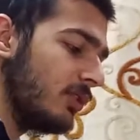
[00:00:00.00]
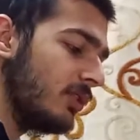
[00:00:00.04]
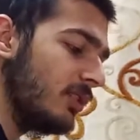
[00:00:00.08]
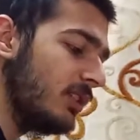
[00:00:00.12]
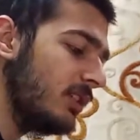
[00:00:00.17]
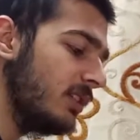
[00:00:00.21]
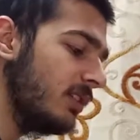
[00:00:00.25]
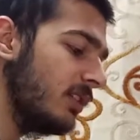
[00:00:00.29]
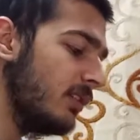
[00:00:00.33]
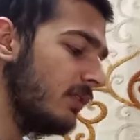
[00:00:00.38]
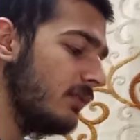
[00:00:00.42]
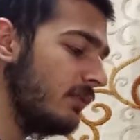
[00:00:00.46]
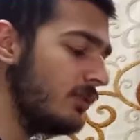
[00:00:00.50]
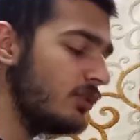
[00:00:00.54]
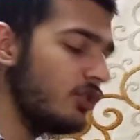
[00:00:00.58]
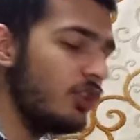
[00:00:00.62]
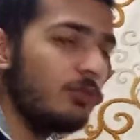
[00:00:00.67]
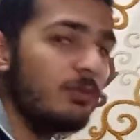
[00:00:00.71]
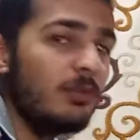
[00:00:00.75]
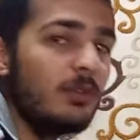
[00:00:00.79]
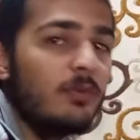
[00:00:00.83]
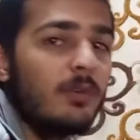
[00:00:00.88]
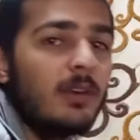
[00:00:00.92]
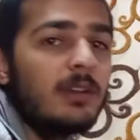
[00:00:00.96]
unit, which
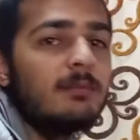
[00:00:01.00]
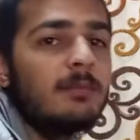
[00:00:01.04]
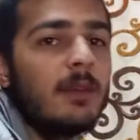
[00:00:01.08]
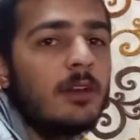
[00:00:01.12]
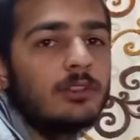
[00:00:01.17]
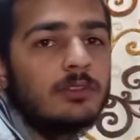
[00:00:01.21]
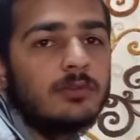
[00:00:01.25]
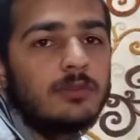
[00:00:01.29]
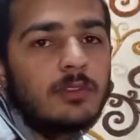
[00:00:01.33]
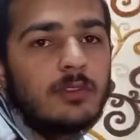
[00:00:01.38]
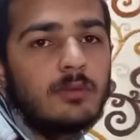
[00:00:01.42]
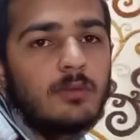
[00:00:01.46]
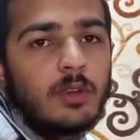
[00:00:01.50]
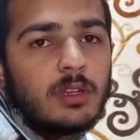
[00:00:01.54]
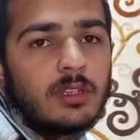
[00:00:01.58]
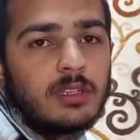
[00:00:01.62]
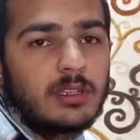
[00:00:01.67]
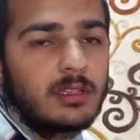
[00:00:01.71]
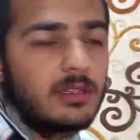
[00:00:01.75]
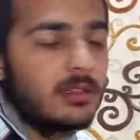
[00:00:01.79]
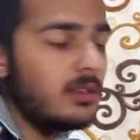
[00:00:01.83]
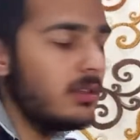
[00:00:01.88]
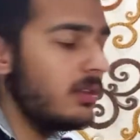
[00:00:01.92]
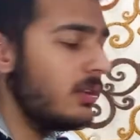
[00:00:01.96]
could be 1 mouthful of
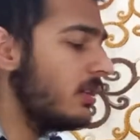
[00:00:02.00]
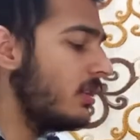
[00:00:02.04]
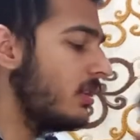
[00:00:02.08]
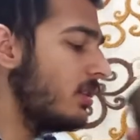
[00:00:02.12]
water.